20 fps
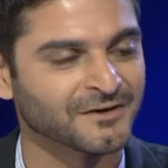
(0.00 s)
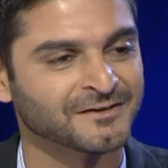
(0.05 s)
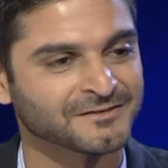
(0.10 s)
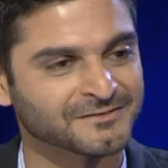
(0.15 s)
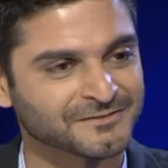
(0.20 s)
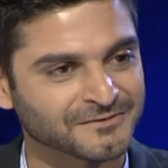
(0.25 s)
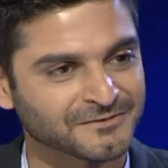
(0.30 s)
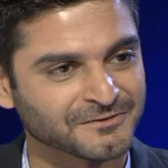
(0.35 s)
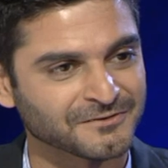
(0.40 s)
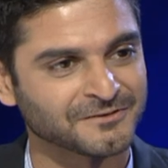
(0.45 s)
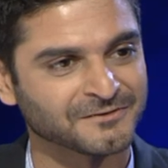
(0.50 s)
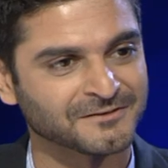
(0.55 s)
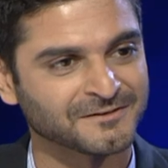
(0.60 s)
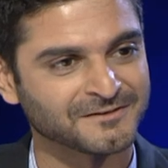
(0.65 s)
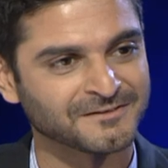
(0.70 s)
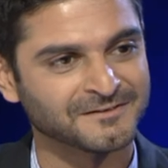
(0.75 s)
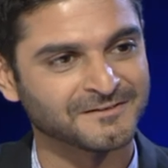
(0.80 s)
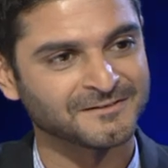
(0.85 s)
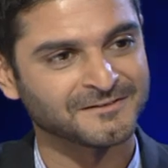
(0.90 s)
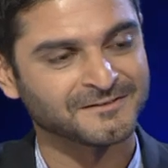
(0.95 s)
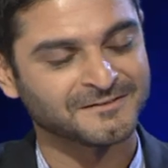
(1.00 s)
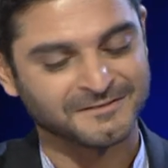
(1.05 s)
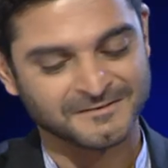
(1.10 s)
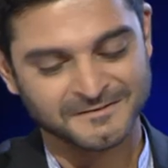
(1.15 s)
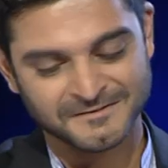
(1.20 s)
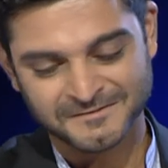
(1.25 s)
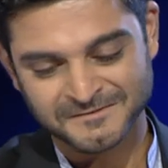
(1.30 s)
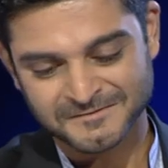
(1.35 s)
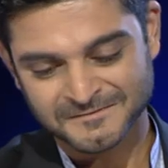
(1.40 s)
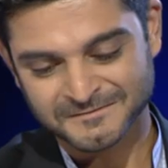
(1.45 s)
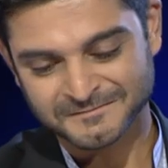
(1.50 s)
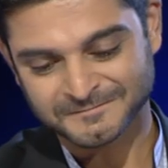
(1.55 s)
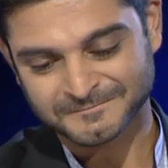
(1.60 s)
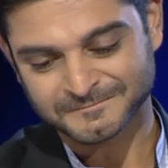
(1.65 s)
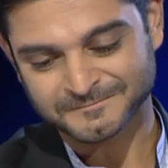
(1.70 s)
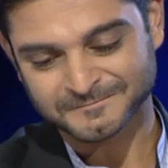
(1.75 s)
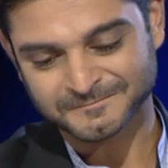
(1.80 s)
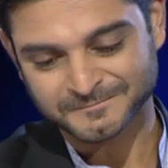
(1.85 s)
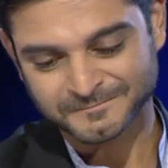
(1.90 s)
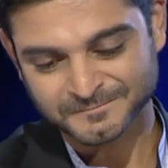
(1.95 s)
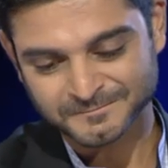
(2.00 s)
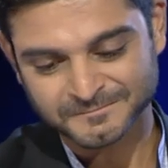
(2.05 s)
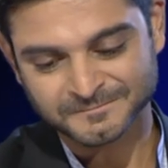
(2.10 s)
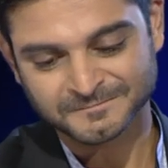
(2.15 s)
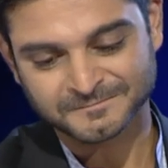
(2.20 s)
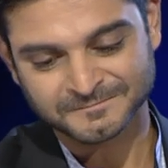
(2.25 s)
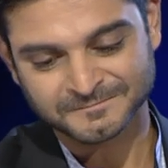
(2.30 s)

We say we be with God. Instead of